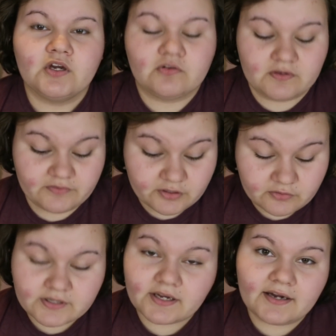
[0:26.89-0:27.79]

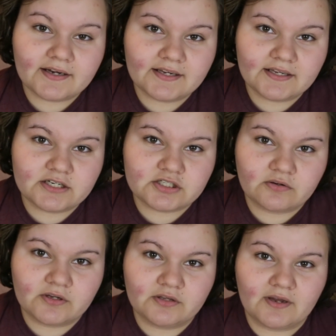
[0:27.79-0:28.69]
reviews on it and
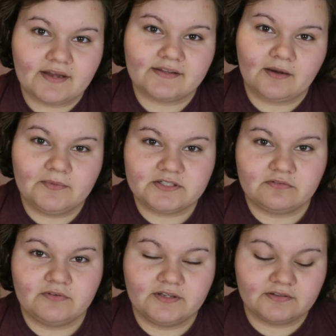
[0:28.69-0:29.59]
showing you guys how much
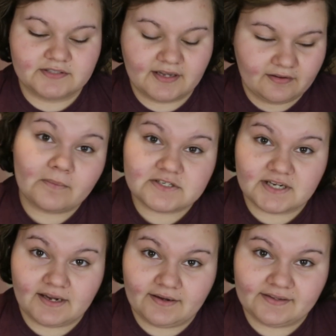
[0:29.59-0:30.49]
how much it
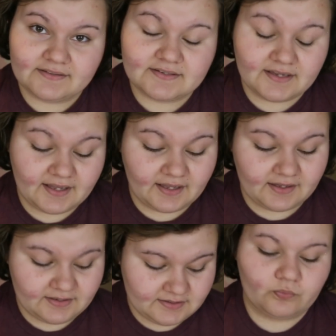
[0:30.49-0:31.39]
costs,
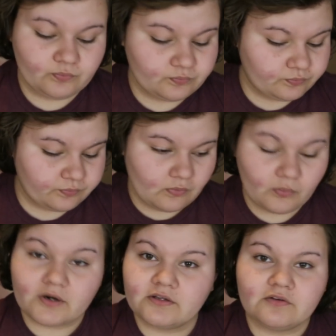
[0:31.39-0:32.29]
and
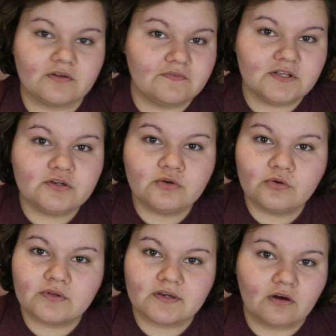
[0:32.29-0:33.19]
what are the
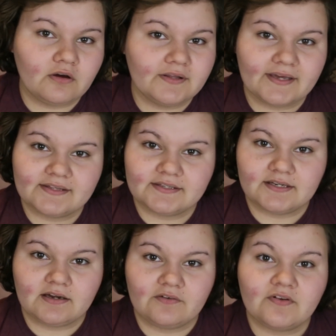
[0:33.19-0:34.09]
reviews and all that
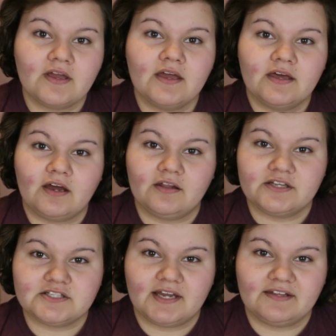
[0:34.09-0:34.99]
stuff. I'll
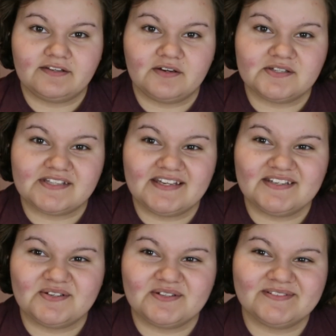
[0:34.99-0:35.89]
let you guys know. Stay
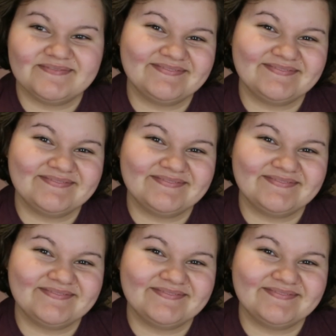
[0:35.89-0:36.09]
tuned.